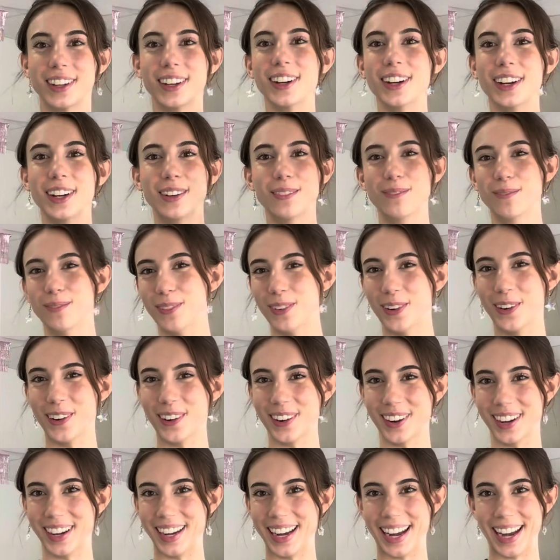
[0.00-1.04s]
Good
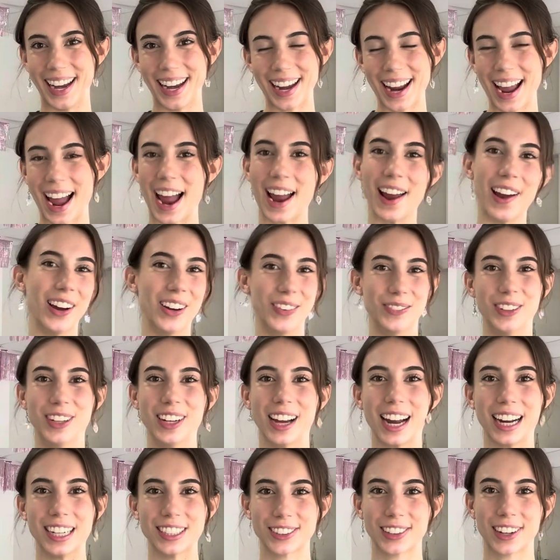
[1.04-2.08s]
morning. I hope you
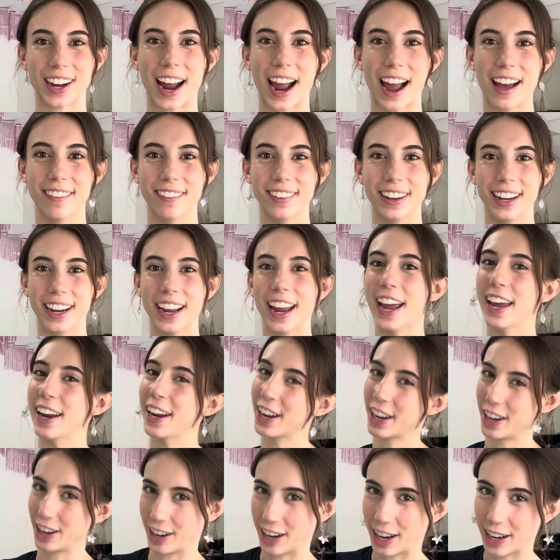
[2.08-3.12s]
guys are having an
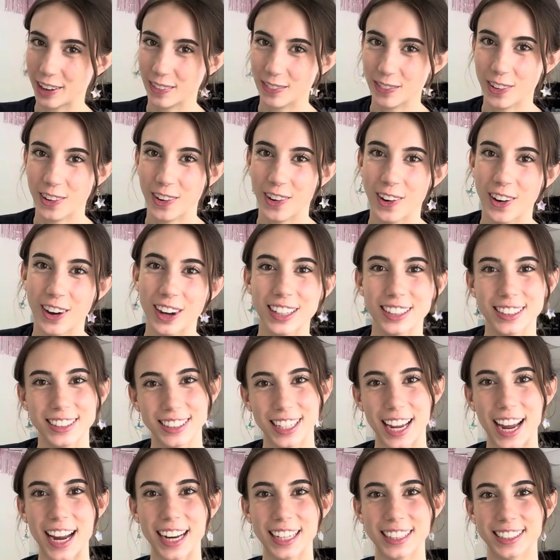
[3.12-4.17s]
incredible
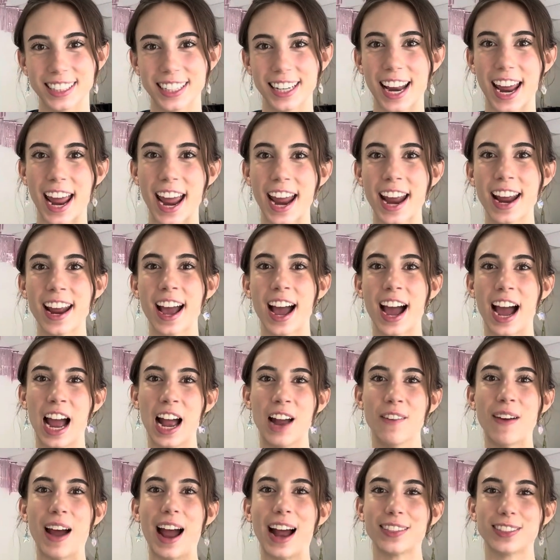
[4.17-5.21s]
day today.
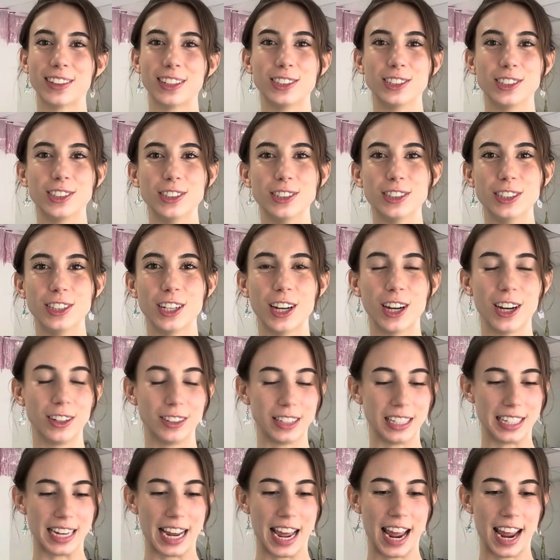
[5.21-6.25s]
I'm at the studio. The
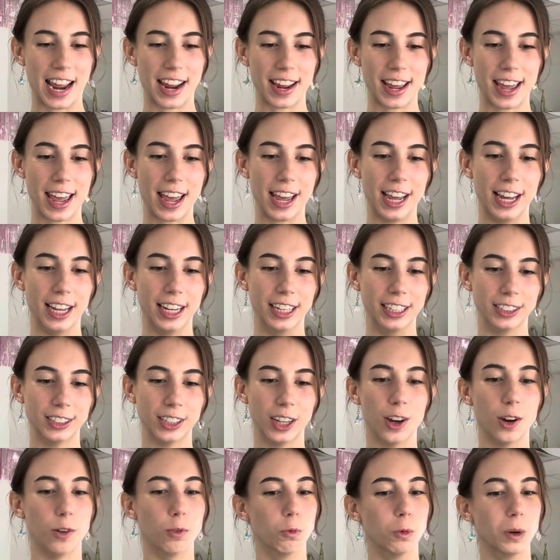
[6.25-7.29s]
day is
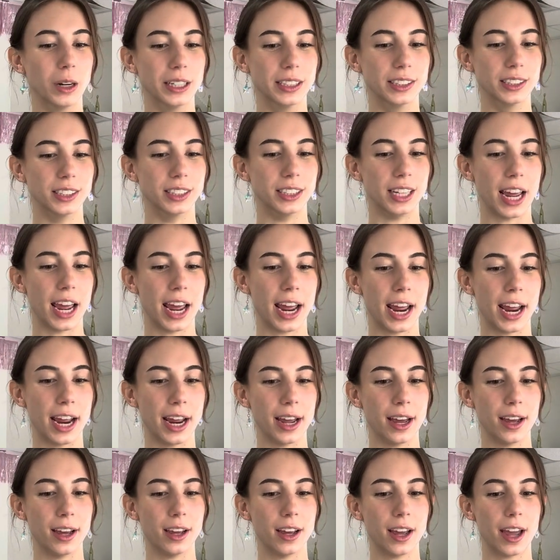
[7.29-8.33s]
Wednesday,
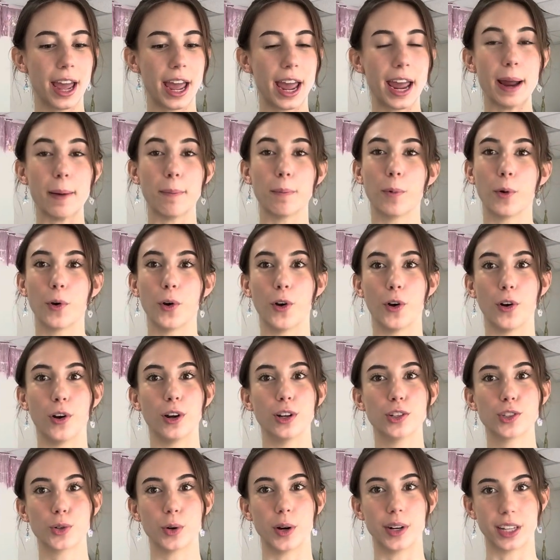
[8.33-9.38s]
April
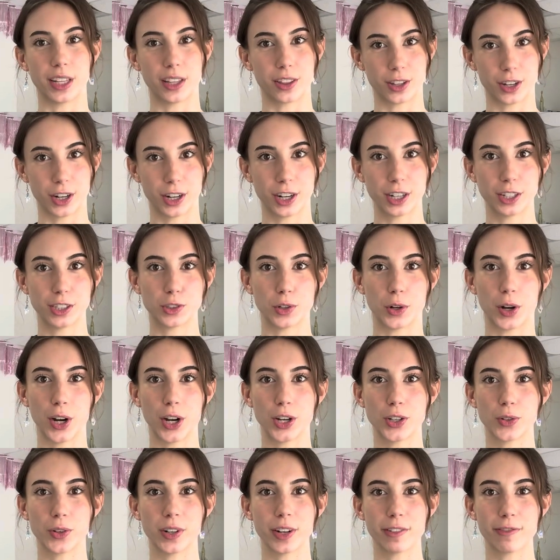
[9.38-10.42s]
23rd,
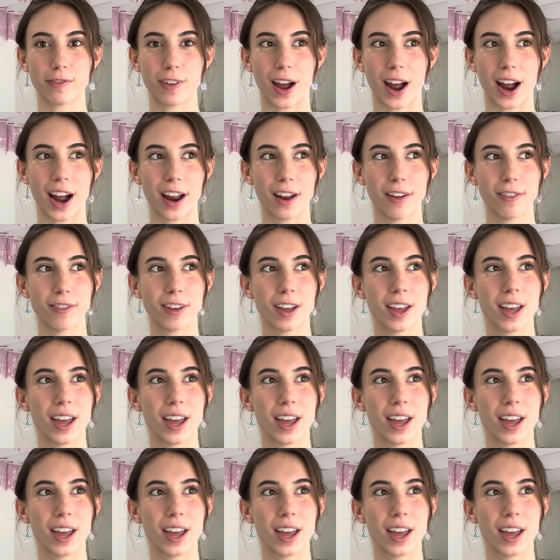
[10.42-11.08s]
2025,